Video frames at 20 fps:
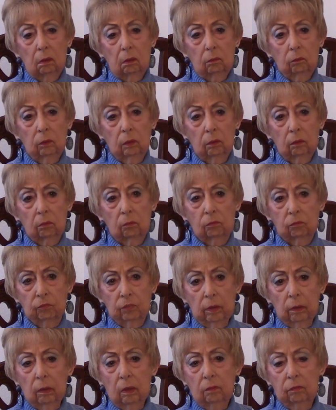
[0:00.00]
were
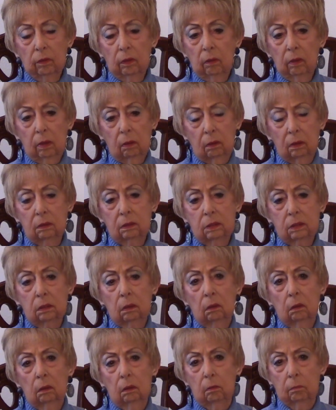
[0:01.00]
very, very
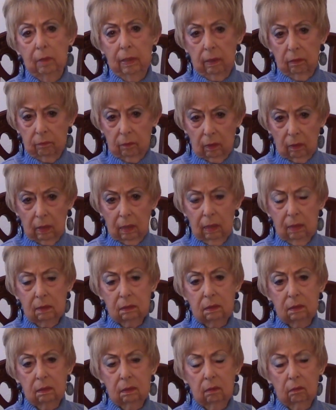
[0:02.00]
concerned about their
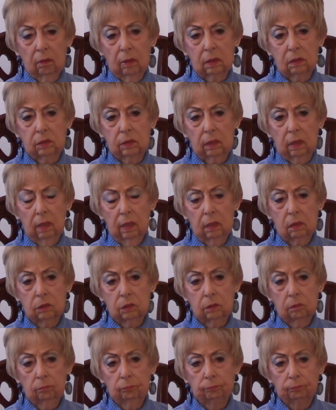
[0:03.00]
kids and their
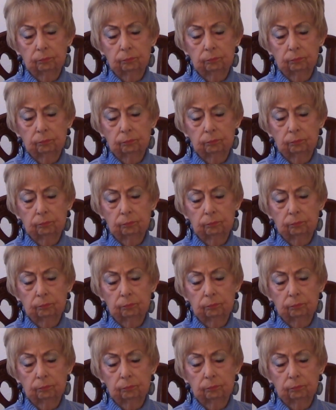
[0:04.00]
education.